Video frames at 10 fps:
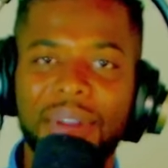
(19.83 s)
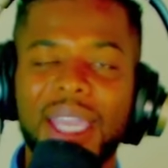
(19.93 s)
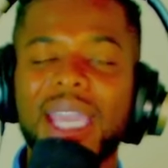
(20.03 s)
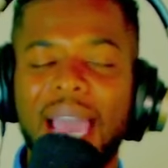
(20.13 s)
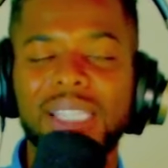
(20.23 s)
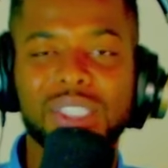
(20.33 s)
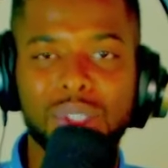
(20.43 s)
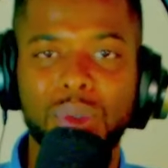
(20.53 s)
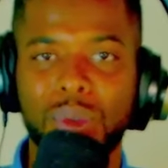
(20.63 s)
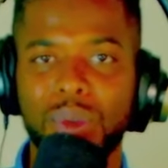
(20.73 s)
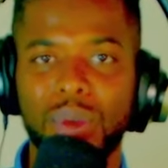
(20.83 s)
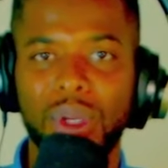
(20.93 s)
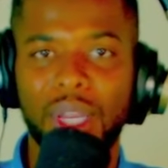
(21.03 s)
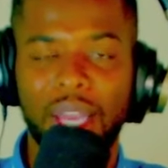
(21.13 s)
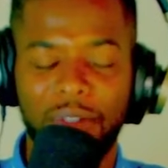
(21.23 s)
And he got sued.
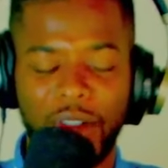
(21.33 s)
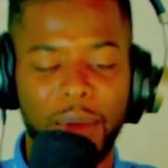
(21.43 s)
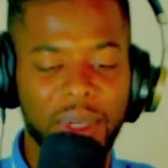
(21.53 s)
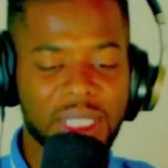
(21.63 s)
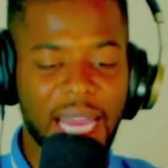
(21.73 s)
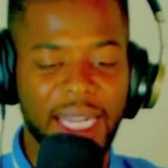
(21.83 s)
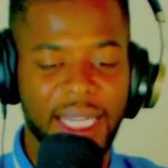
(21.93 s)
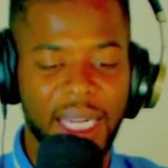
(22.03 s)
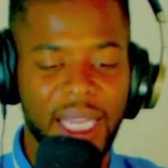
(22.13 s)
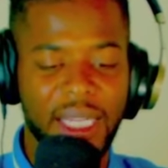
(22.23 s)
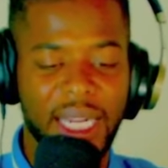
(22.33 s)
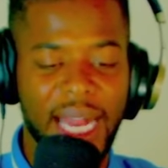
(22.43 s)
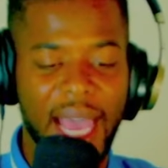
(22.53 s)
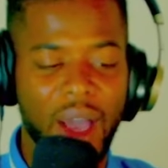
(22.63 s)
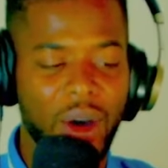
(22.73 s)
And very much like Diddy, he
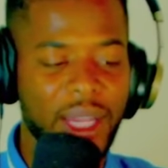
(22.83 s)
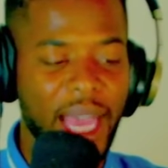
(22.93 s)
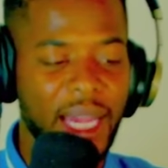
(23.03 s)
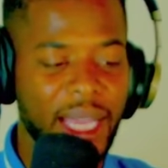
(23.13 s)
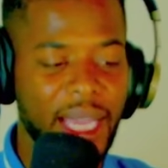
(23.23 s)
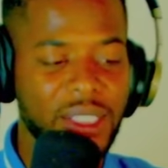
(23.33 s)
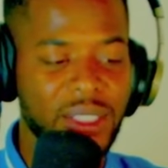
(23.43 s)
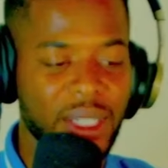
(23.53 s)
denied all the allegations.